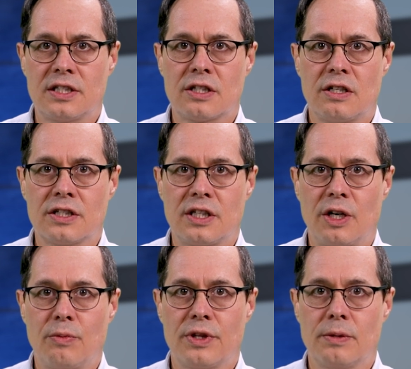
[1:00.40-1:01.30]

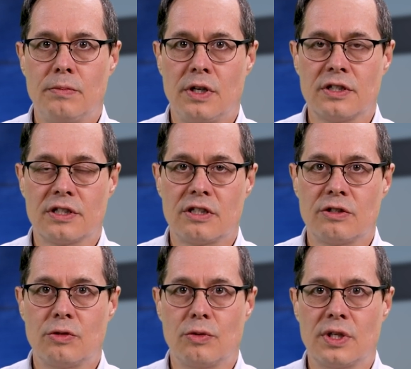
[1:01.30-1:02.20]
starting with a modest
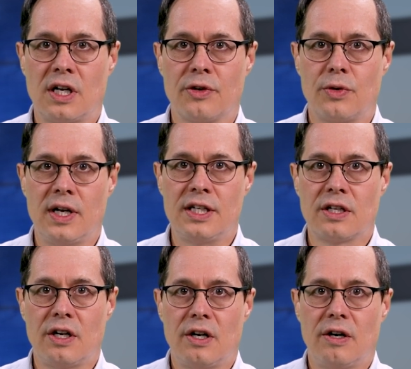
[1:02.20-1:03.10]
drawdown rate
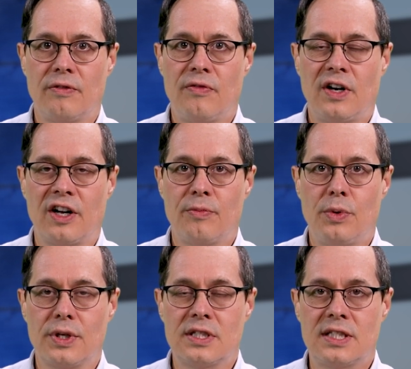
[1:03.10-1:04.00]
of
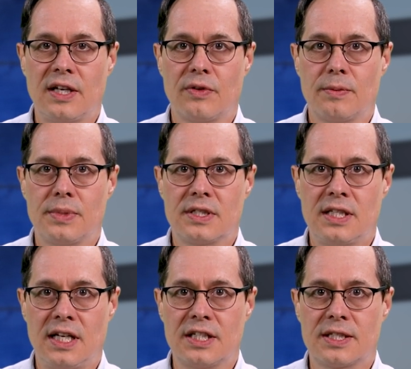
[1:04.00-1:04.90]

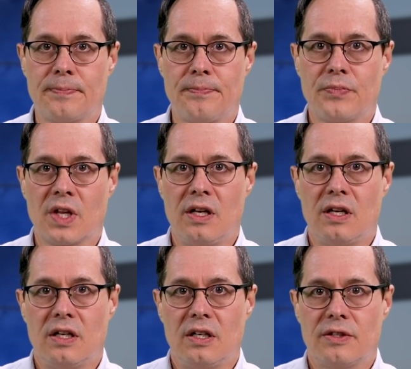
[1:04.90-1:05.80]
5.7%.
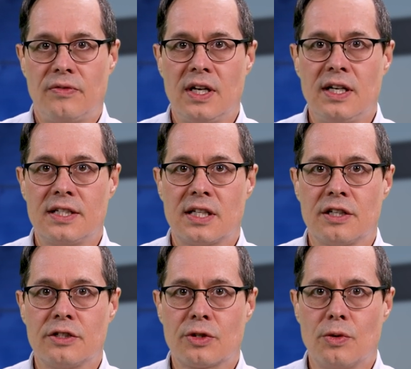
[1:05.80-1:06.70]
The findings
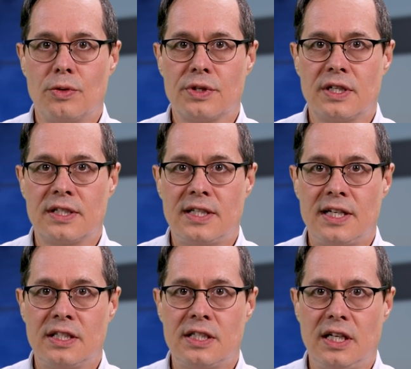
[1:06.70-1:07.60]
underscore the
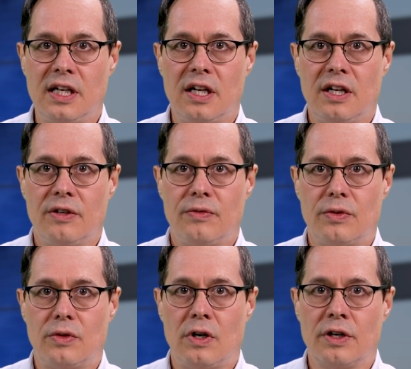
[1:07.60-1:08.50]
necessity
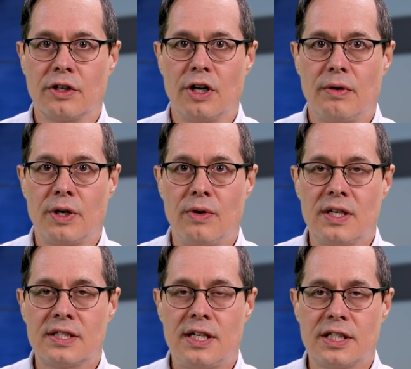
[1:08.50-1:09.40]
for ongoing
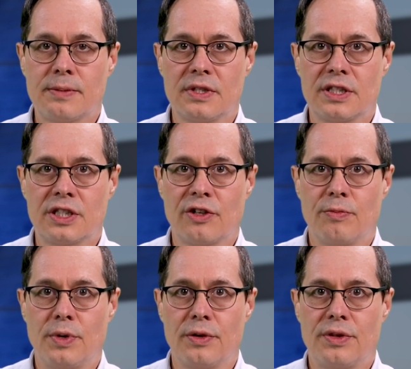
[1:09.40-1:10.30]
reassessments
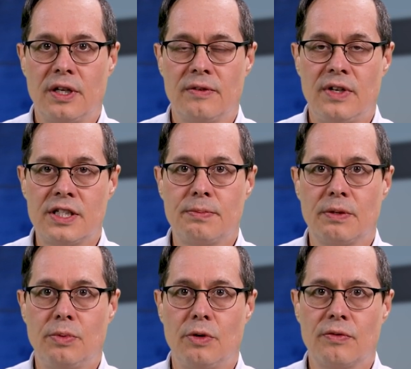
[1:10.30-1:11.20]
of both
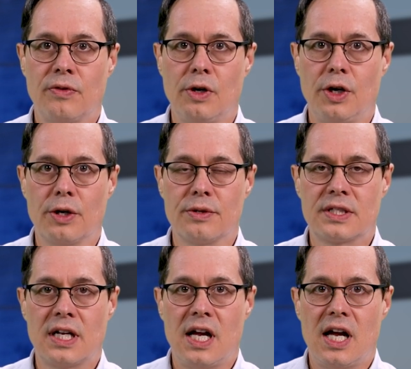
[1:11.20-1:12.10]
investment
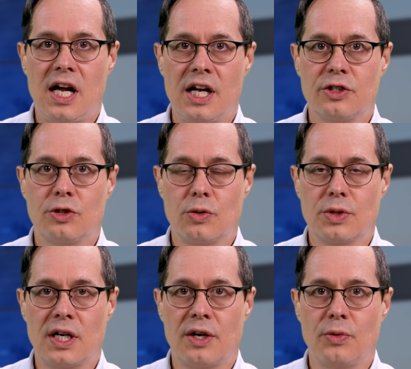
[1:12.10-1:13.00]
portfolios and
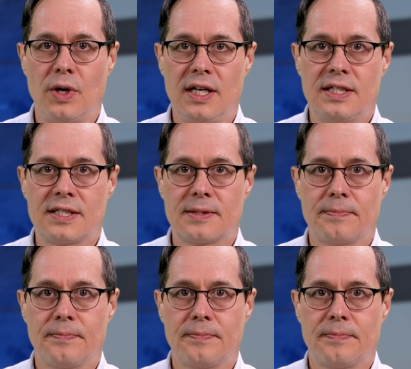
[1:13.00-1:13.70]
drawdown rates.